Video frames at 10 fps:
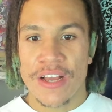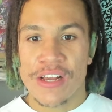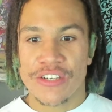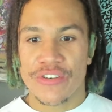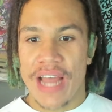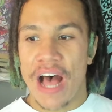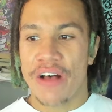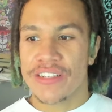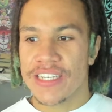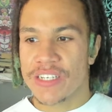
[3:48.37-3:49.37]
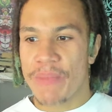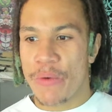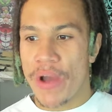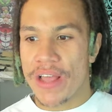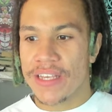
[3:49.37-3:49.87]
So now, since my
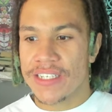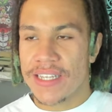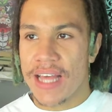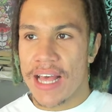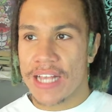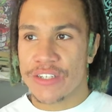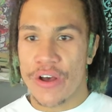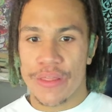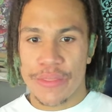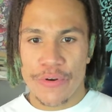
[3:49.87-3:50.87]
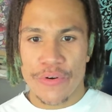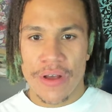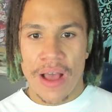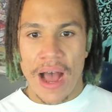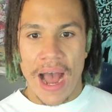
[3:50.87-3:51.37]
whitelist has gone through,
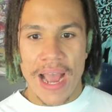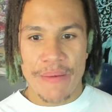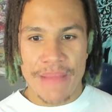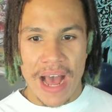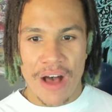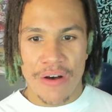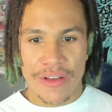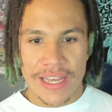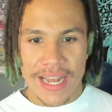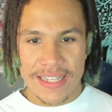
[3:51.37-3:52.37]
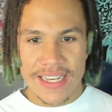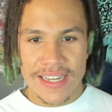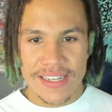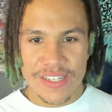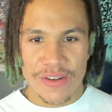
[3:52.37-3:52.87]
I am now
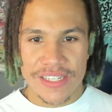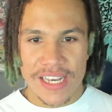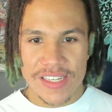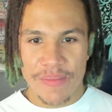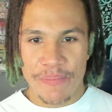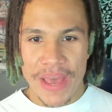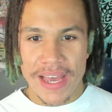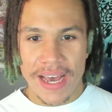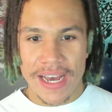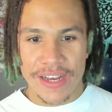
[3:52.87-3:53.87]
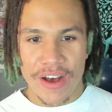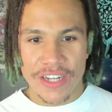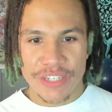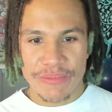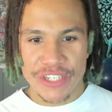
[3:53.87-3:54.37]
connected. So it says pick a
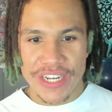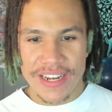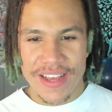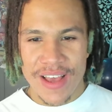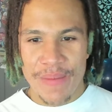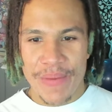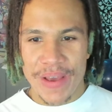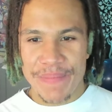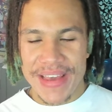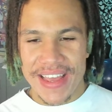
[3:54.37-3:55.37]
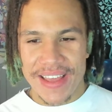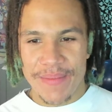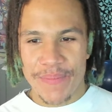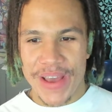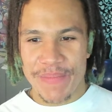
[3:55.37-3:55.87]
gotcha machine, pick me,
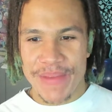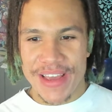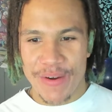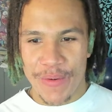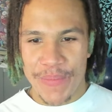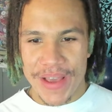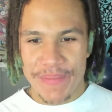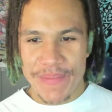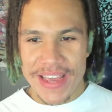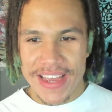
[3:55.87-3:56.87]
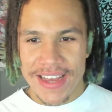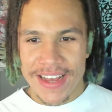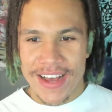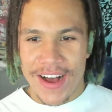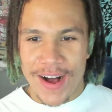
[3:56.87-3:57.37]
or pick me.
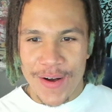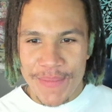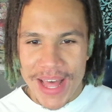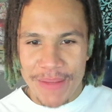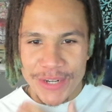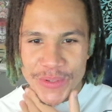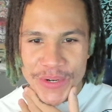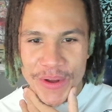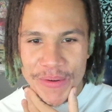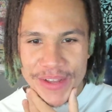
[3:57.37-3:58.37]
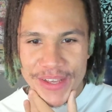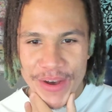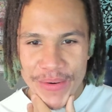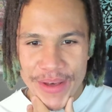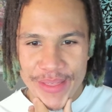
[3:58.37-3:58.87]
Oh man, which one do I want to
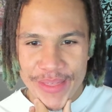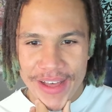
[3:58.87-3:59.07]
go with?